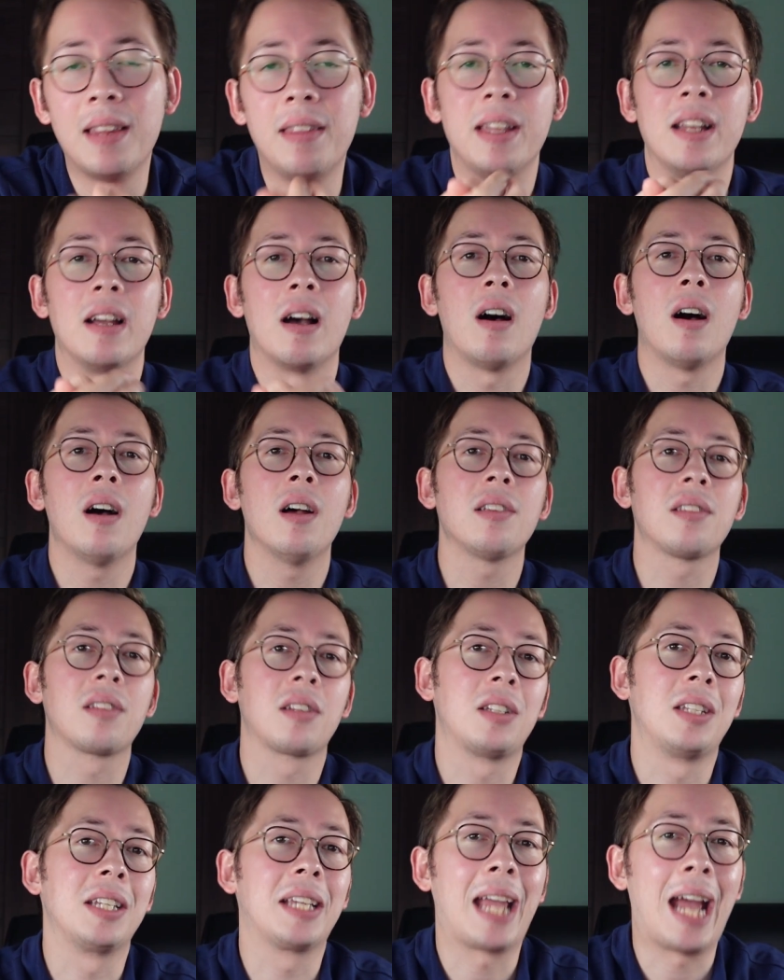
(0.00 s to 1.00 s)
they
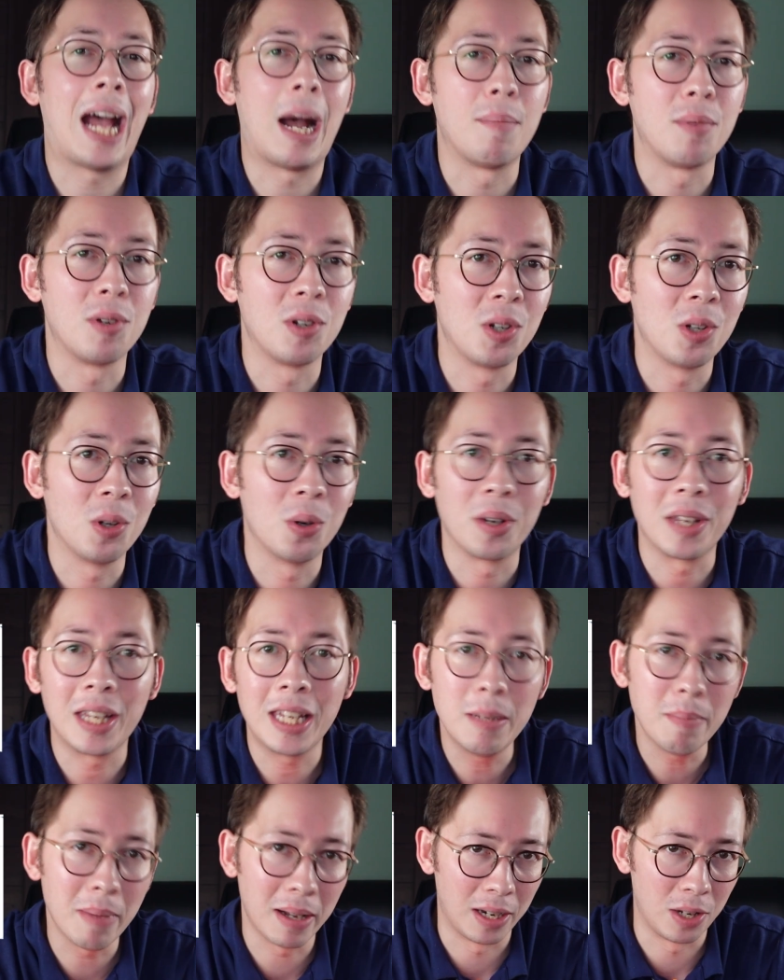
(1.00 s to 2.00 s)
ask to capture your
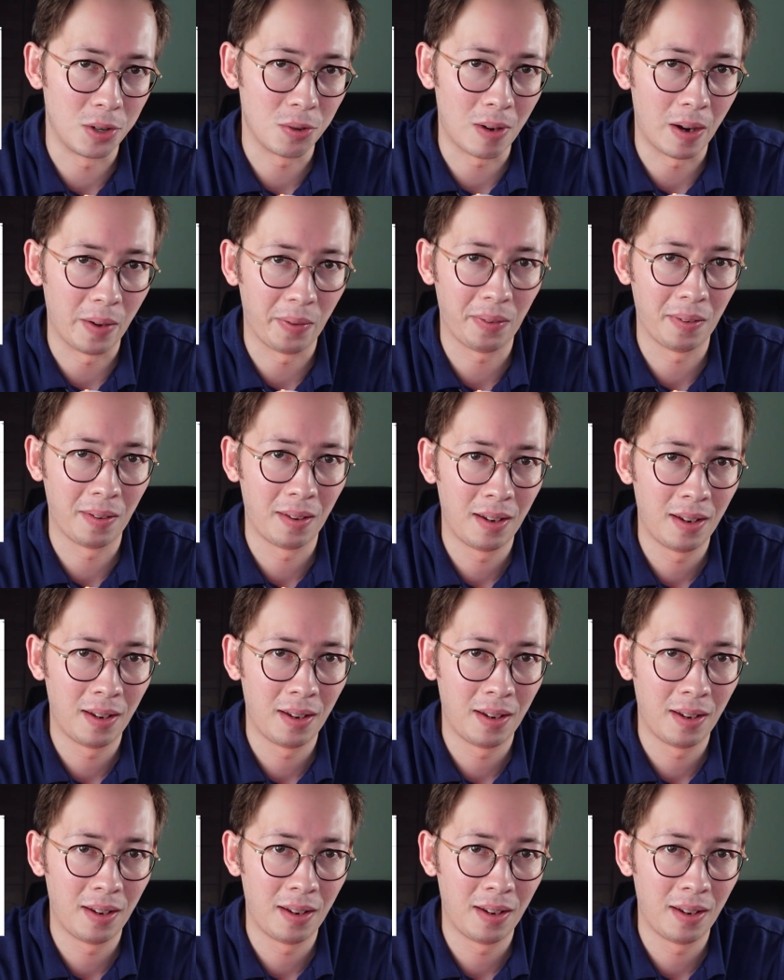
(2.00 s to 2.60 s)
email address.